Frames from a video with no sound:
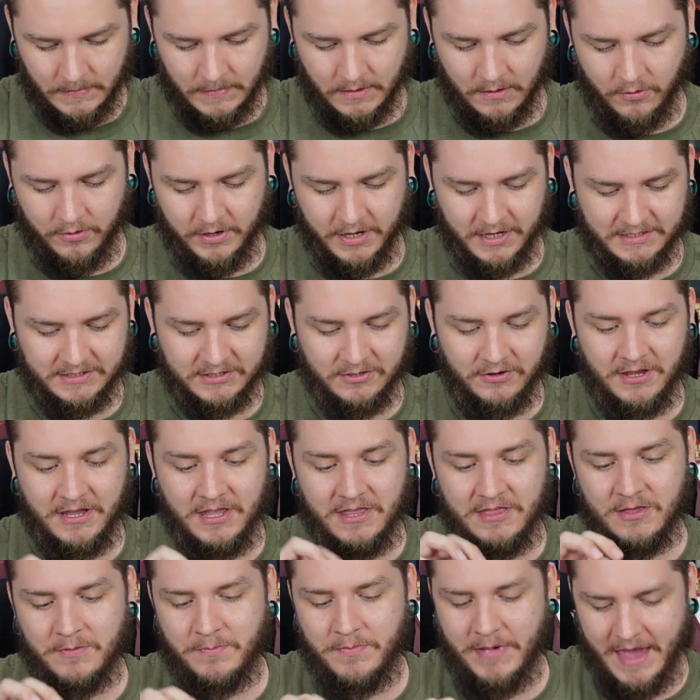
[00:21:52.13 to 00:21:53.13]
Okay, so
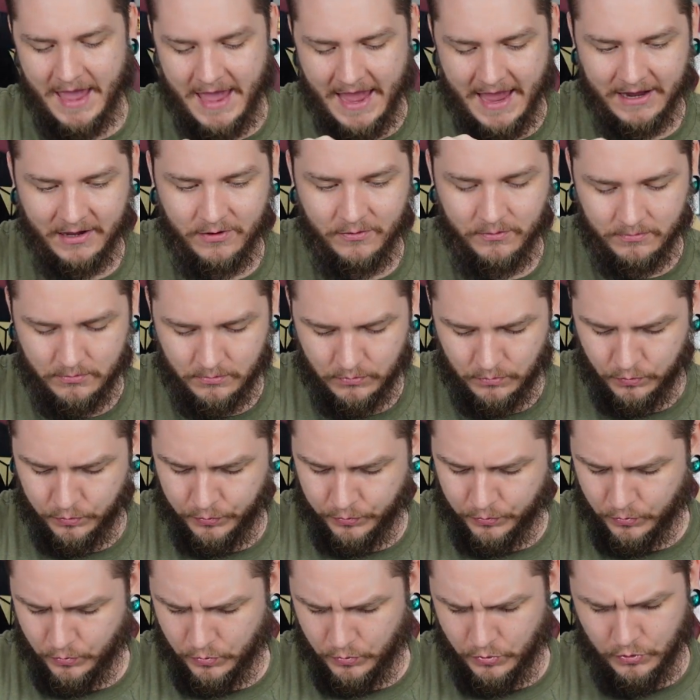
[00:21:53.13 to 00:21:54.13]
in the bag,
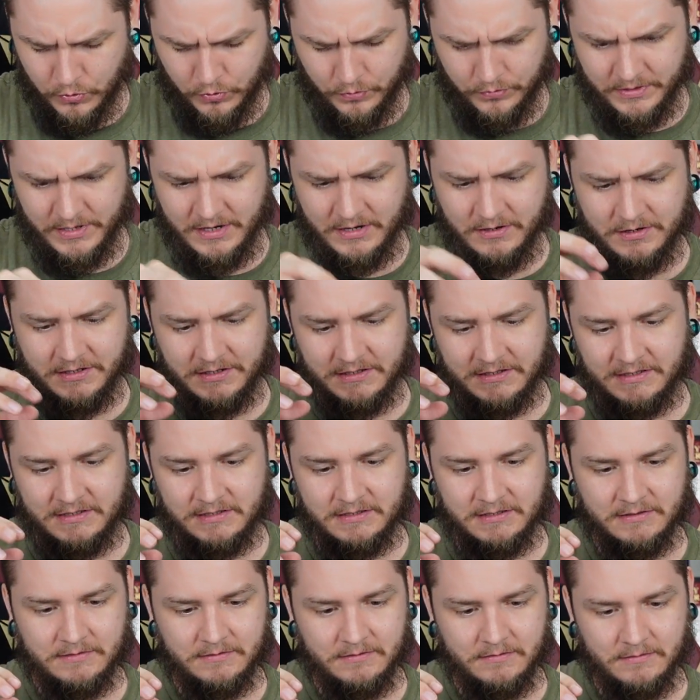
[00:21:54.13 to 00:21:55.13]
ooh,
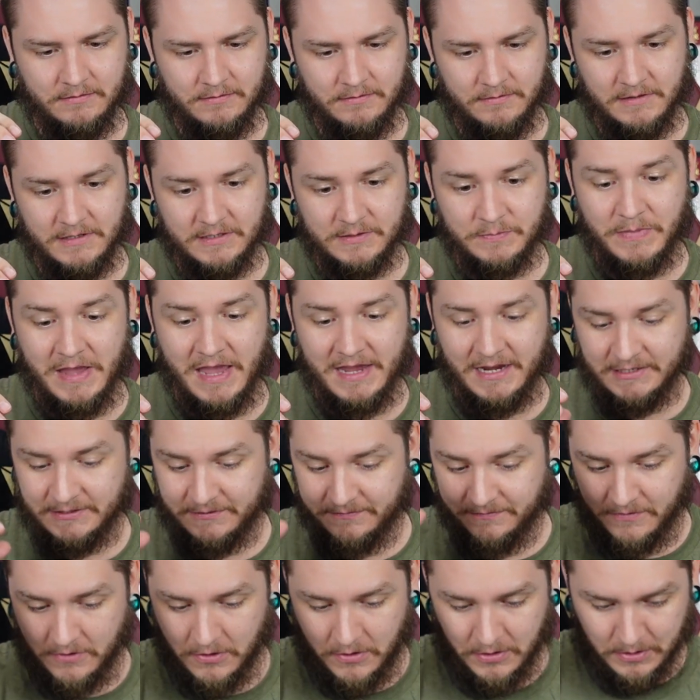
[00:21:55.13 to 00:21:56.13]
this bag is
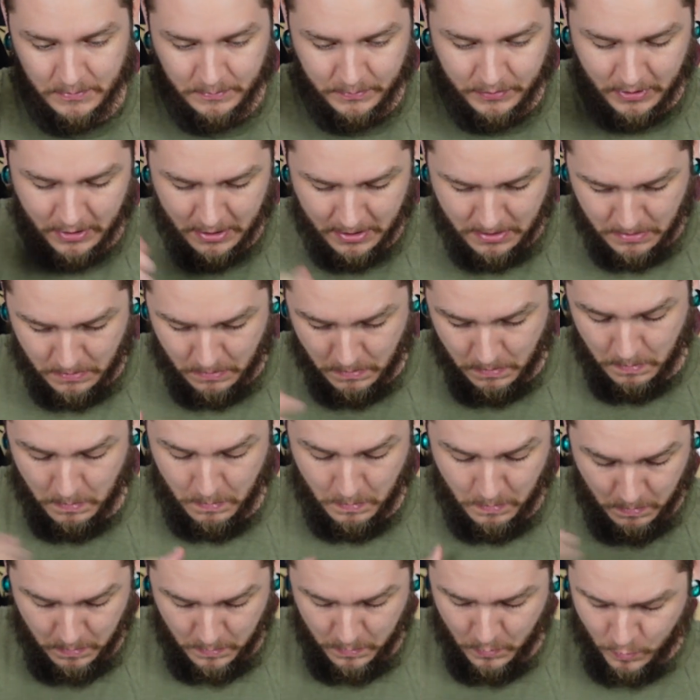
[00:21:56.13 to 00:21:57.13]
falling apart.
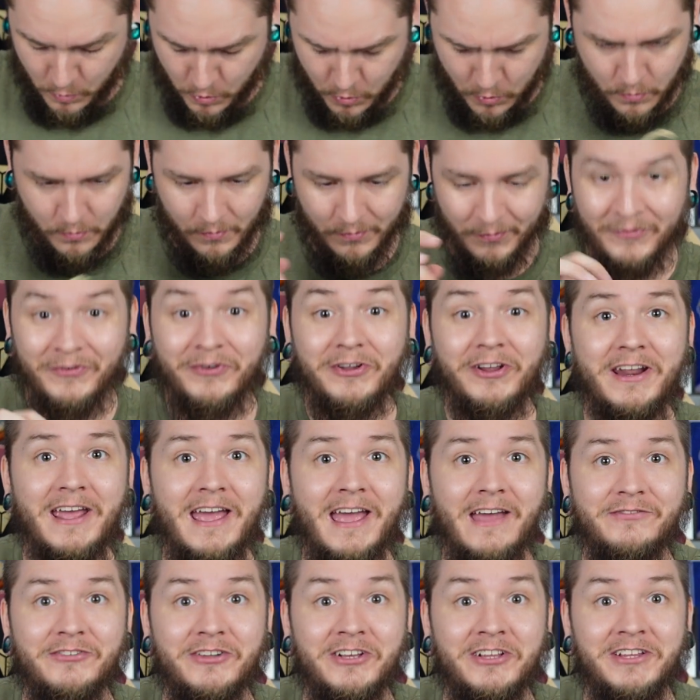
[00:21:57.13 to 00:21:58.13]
Whew, I'm gonna
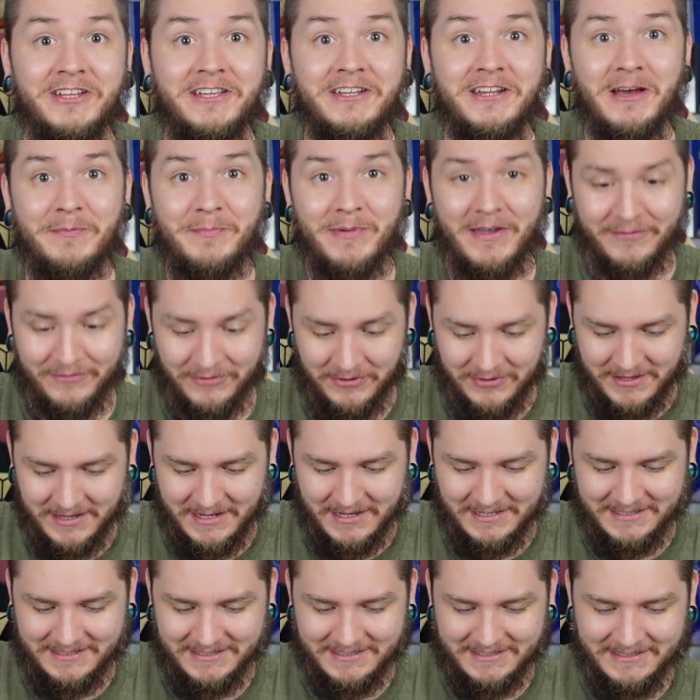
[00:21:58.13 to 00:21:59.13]
have to clean up after
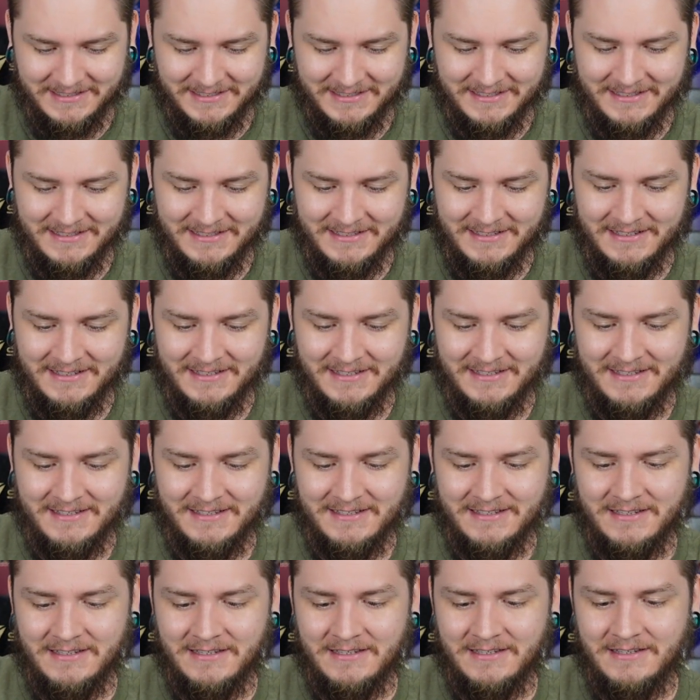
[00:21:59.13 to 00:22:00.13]
this.
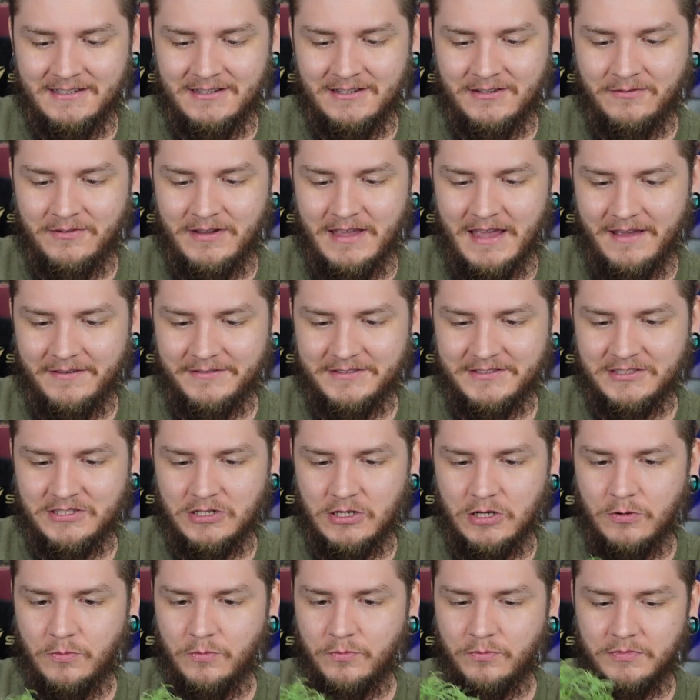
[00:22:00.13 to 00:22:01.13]
We have
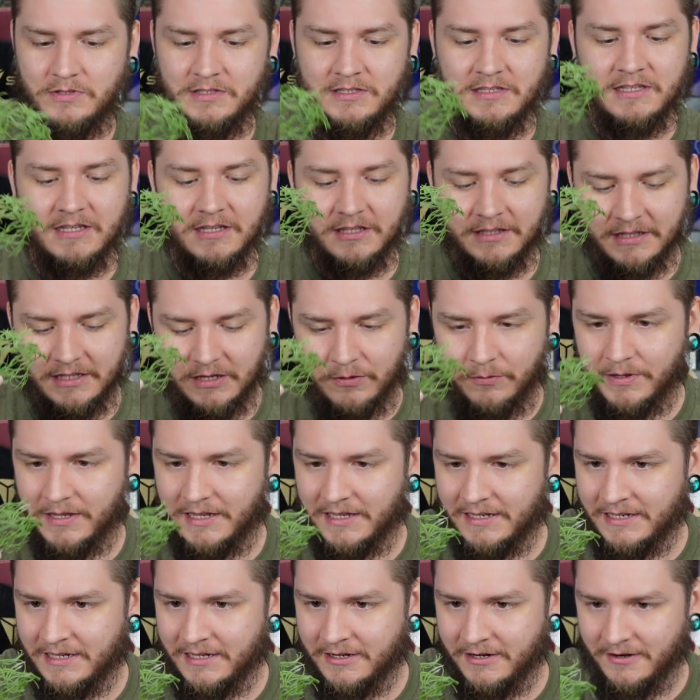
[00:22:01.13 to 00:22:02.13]
some
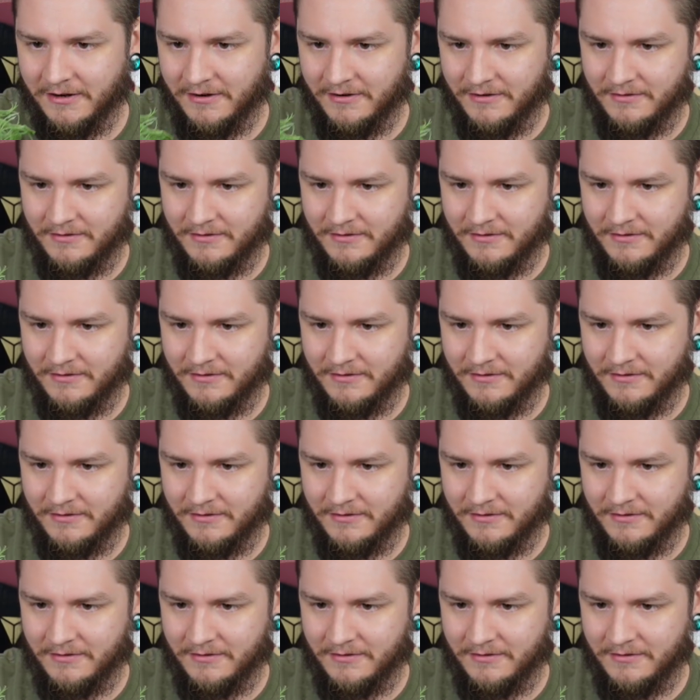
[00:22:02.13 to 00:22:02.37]
Gillyweed here.